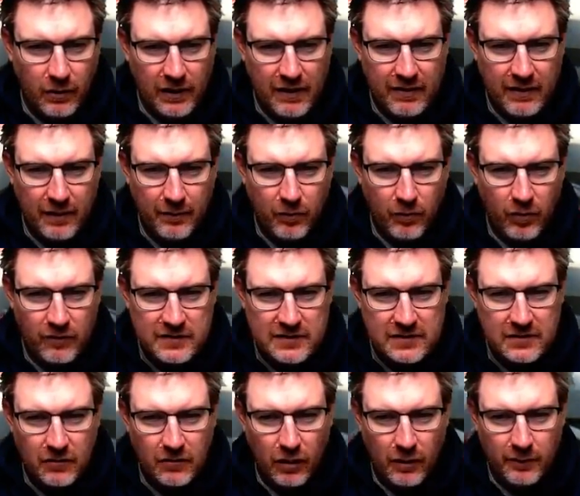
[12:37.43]
number of
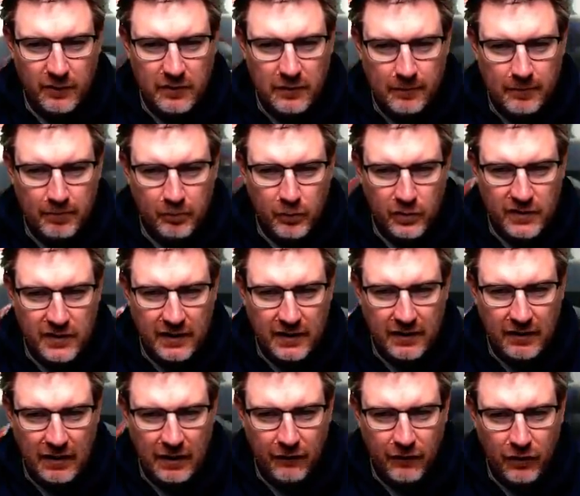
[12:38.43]
stops,
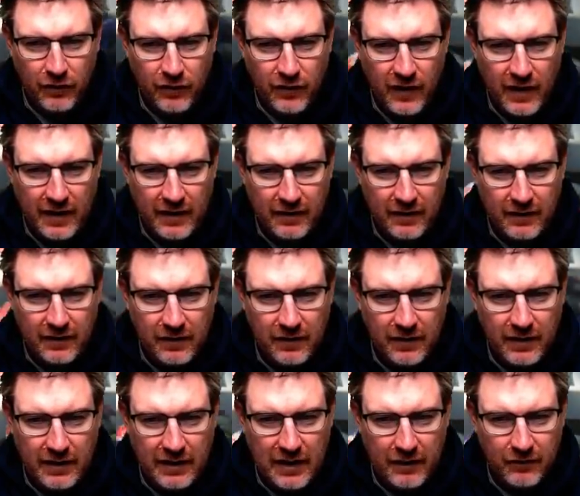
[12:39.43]
particularly if you think
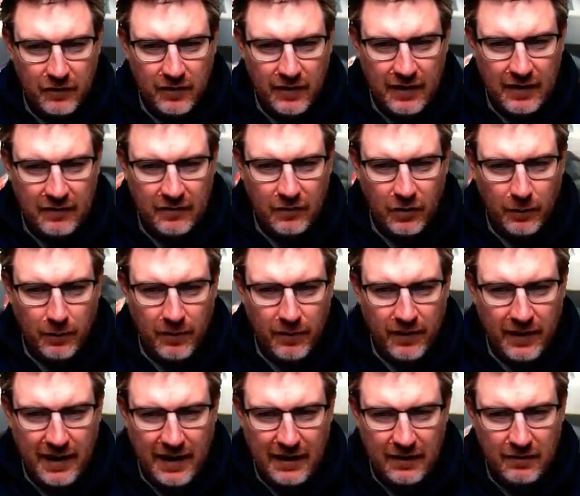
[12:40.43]
you're going to have to then stop at
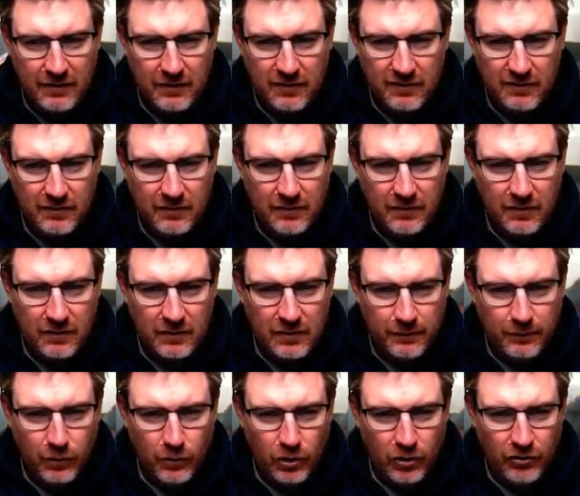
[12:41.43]
the end
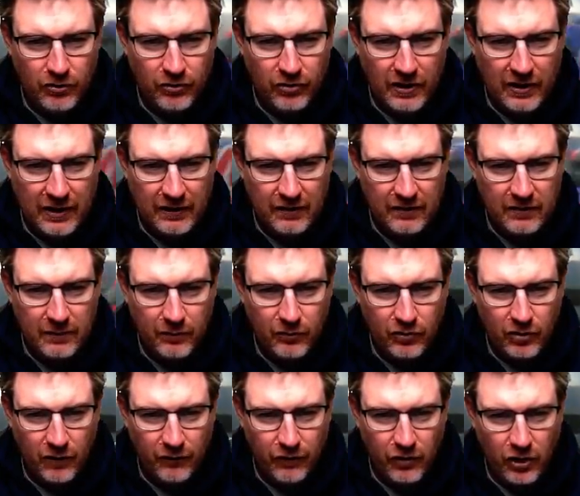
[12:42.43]
to put on some
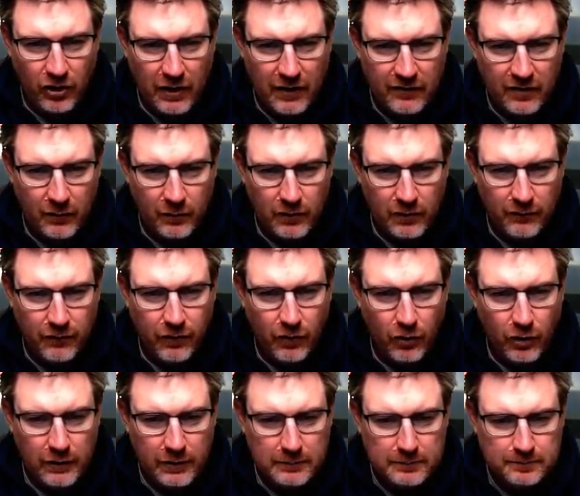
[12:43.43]
soft tyres, I would have
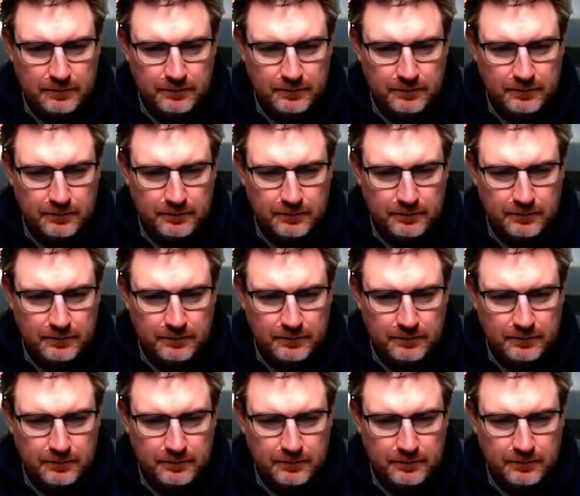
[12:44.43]
thought.